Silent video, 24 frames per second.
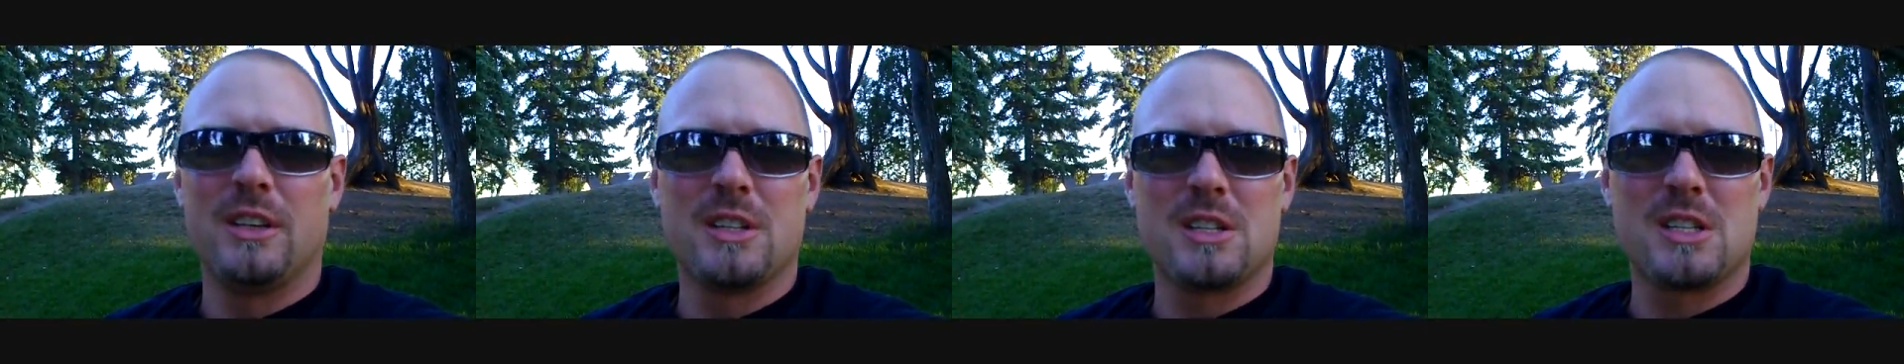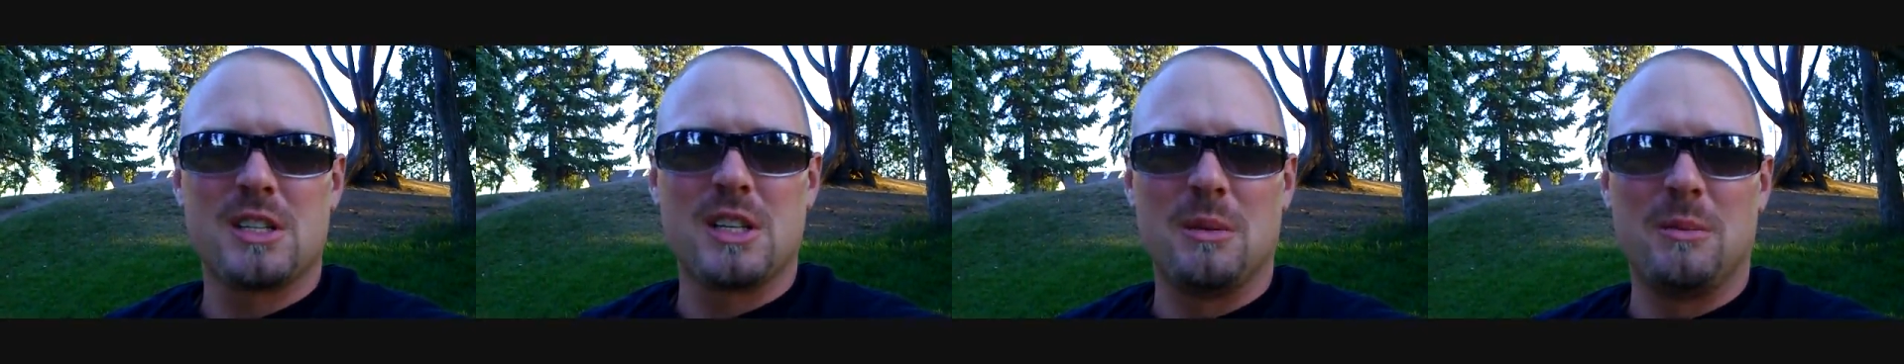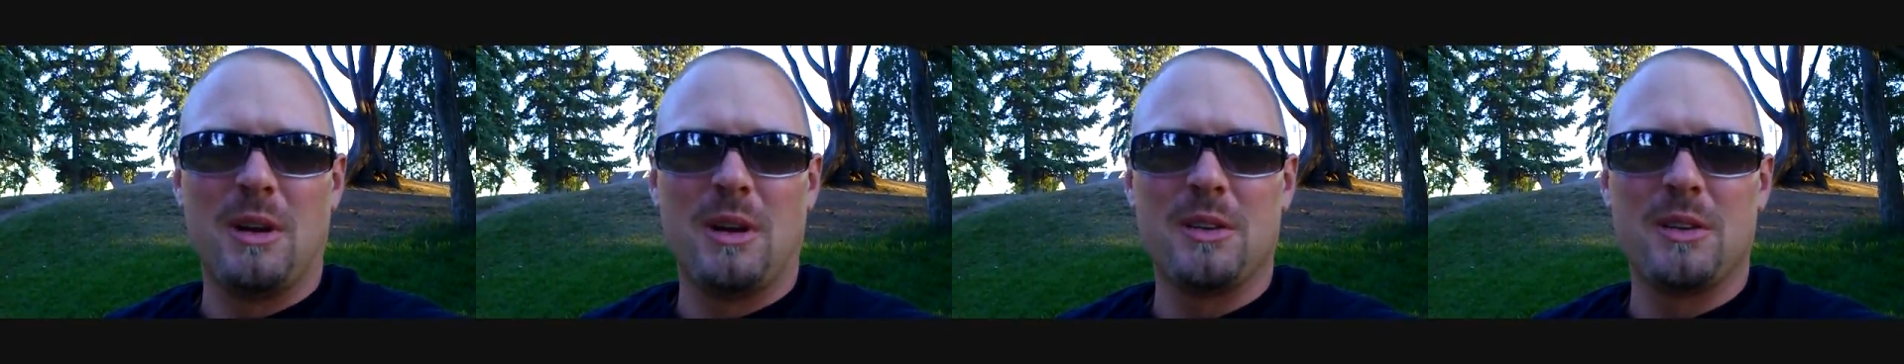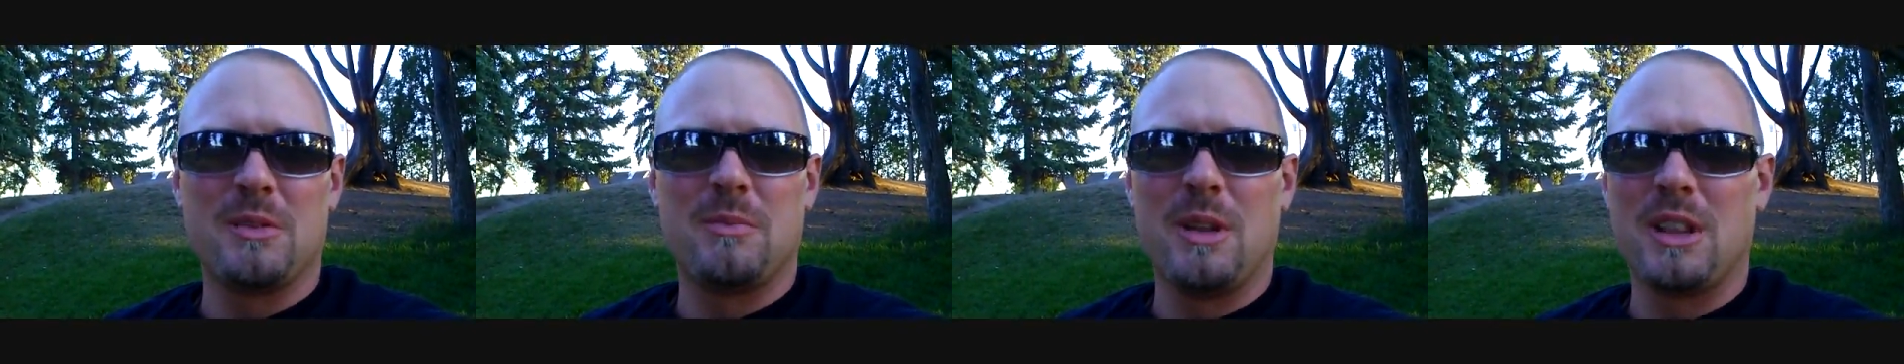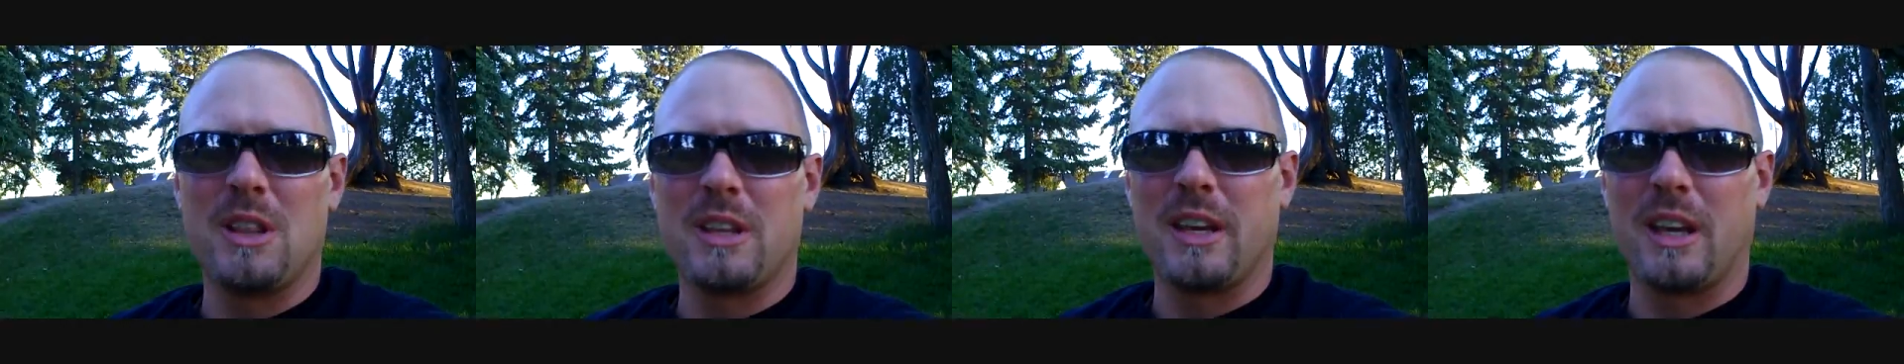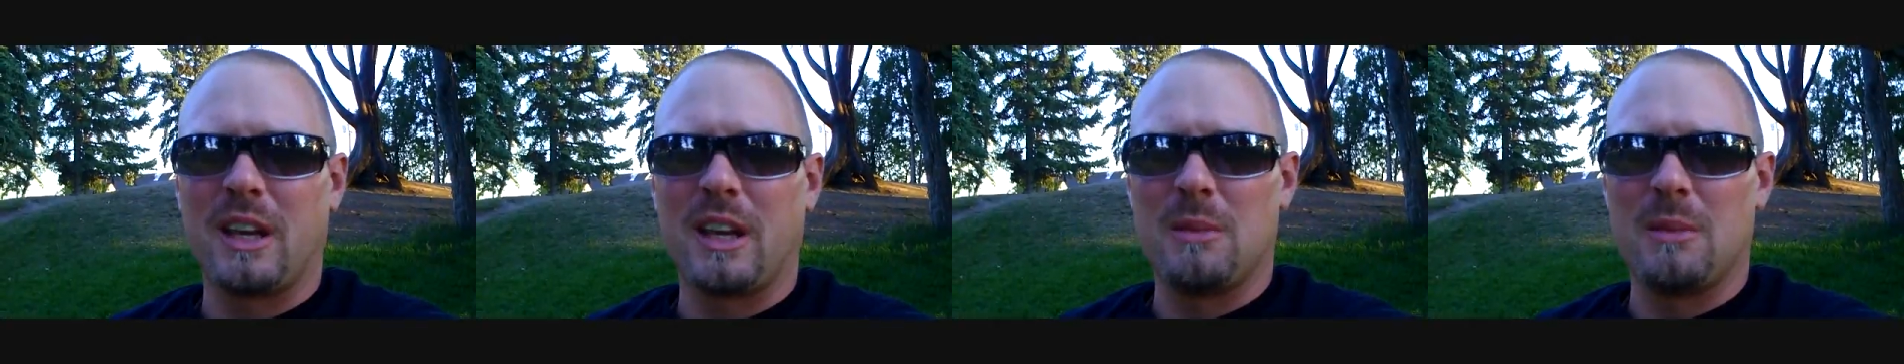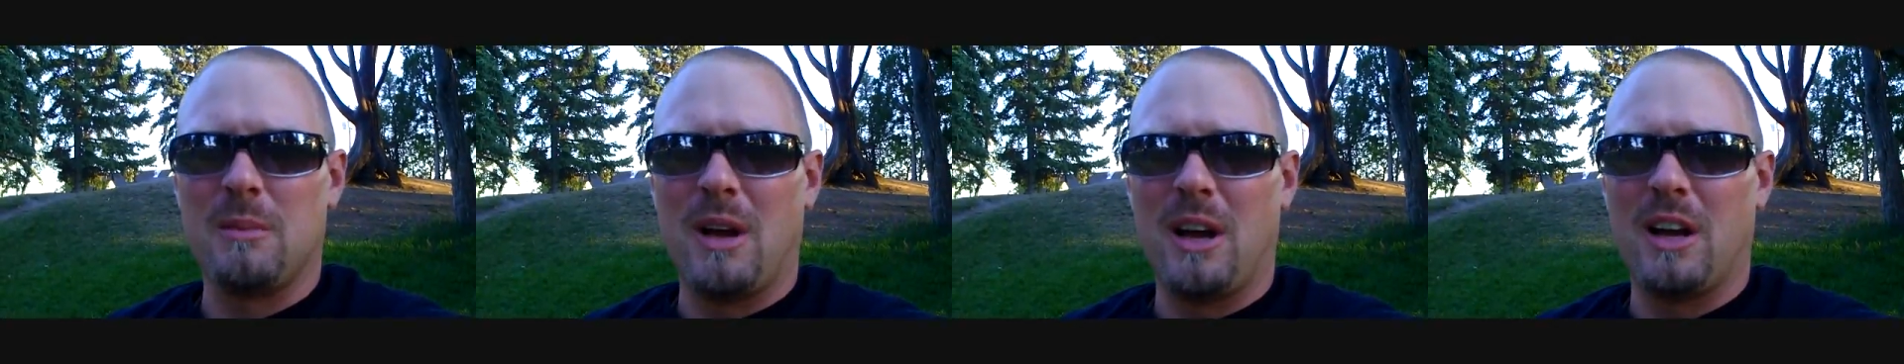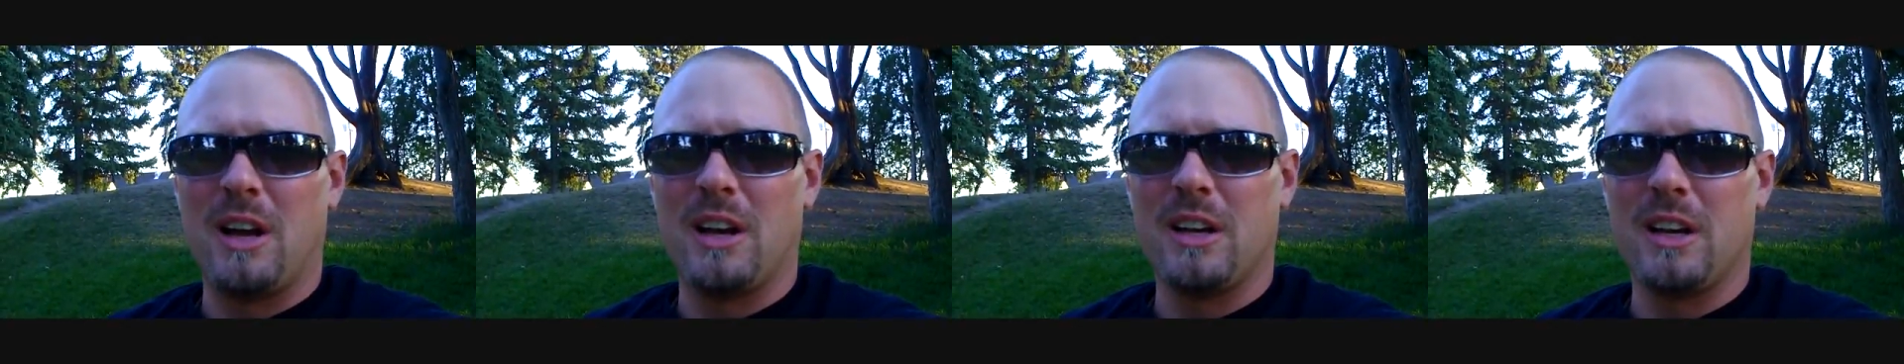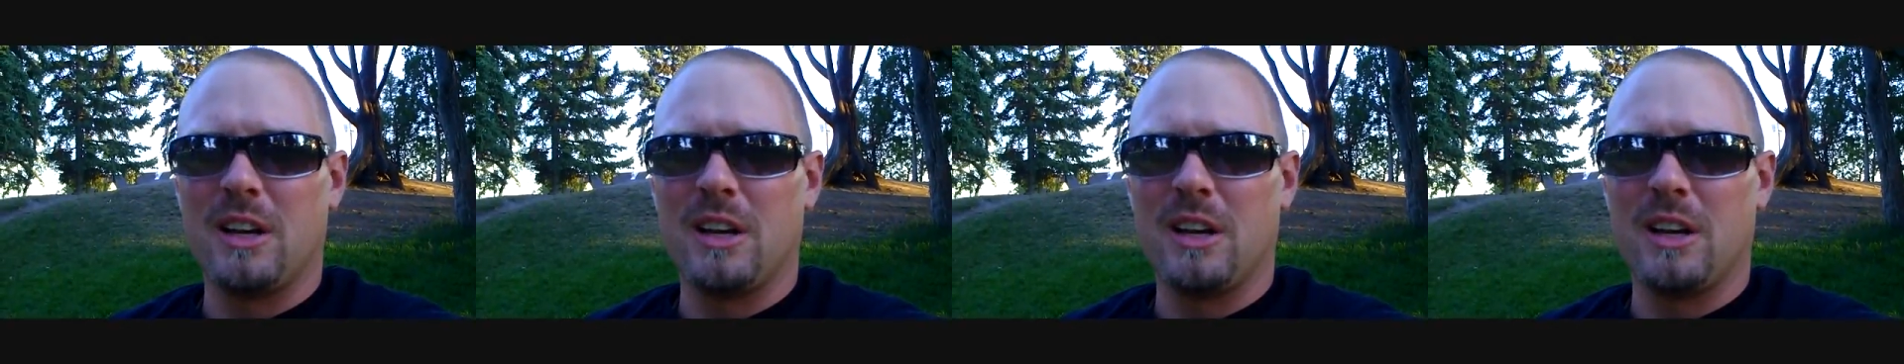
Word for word: is something I've been thinking about.